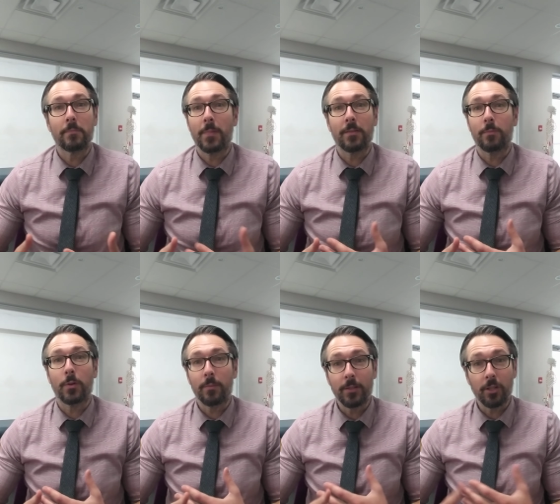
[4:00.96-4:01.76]
as I put
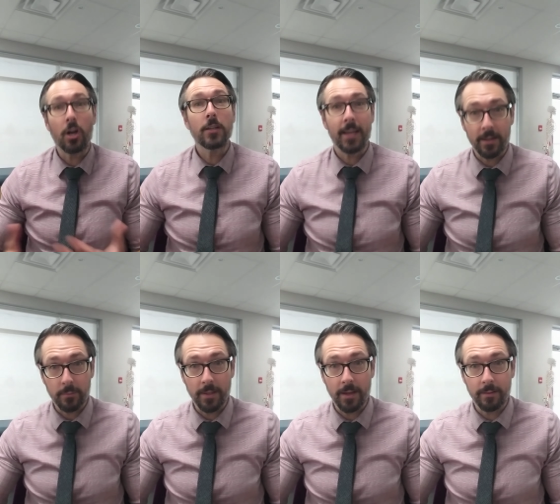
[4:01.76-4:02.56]
them into contact
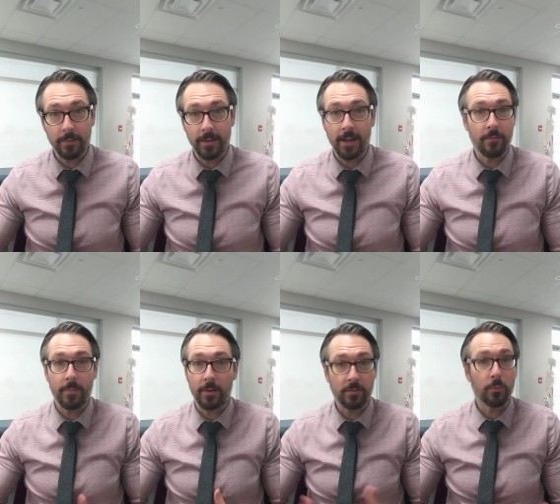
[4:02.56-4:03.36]
with elevated heavy
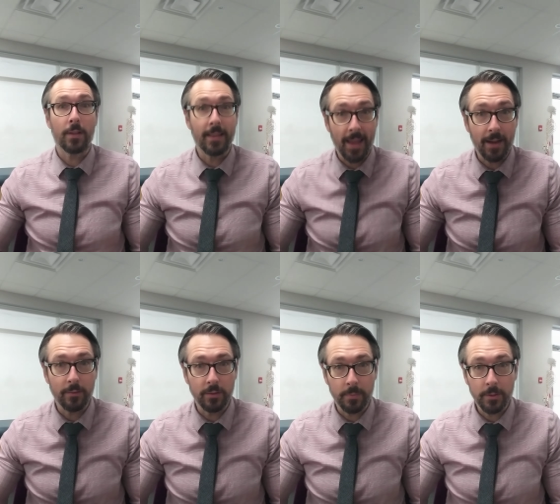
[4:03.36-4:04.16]
metals more than the
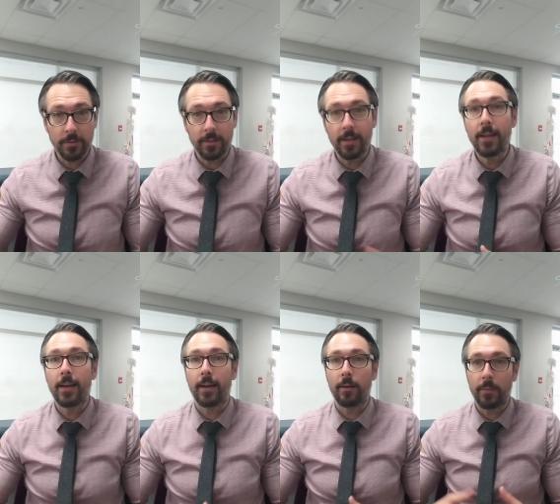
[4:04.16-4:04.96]
average person,
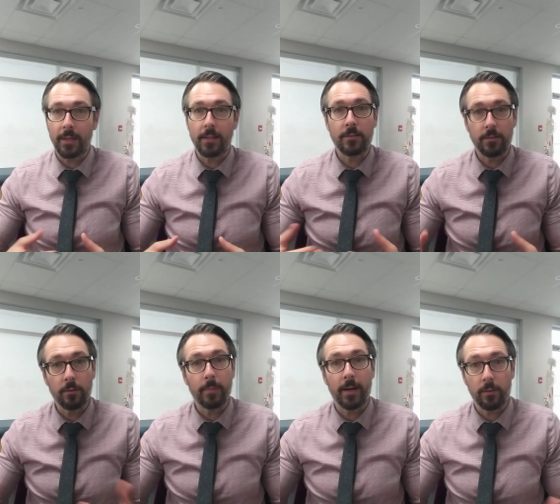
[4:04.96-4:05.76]
um, they can still
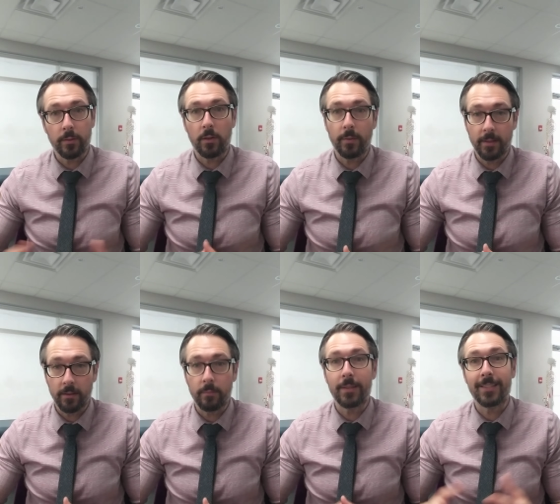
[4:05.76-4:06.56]
bioaccumulate
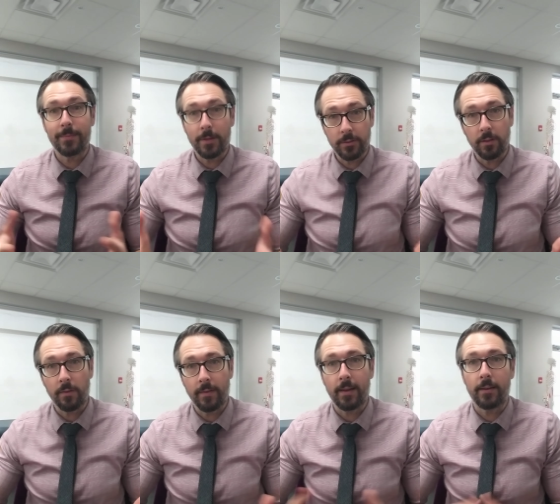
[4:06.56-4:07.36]
them, especially if
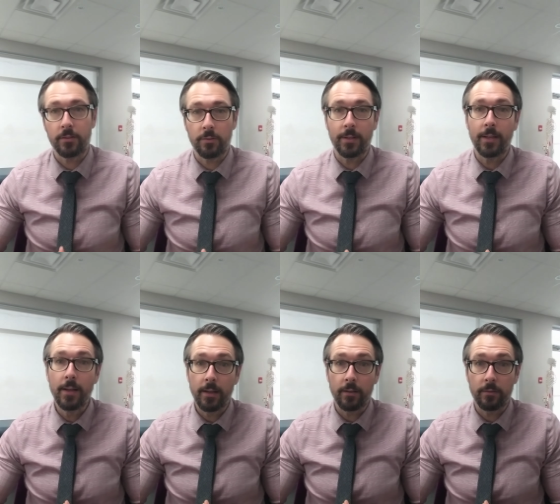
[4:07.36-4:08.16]
they've had a history
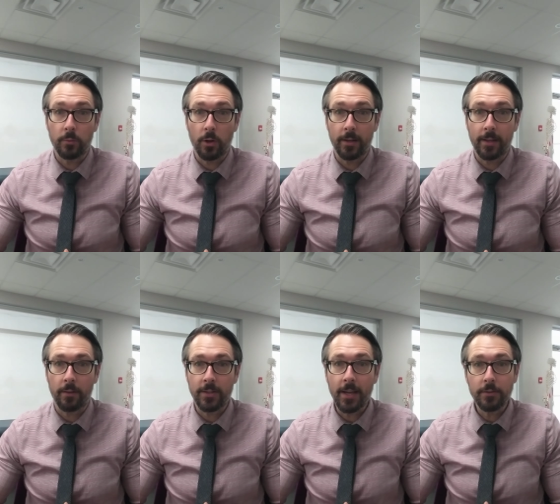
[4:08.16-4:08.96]
of some chronic health
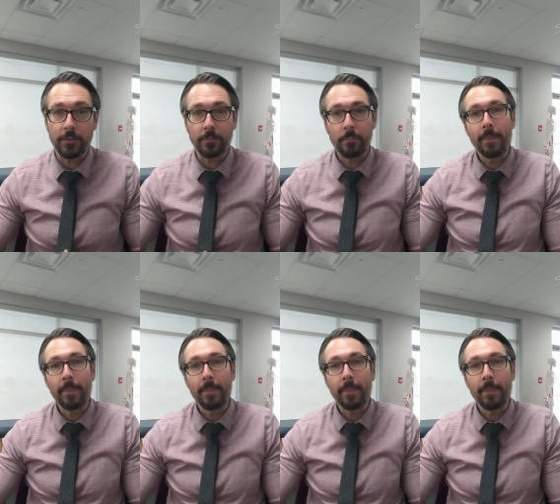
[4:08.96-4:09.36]
challenges.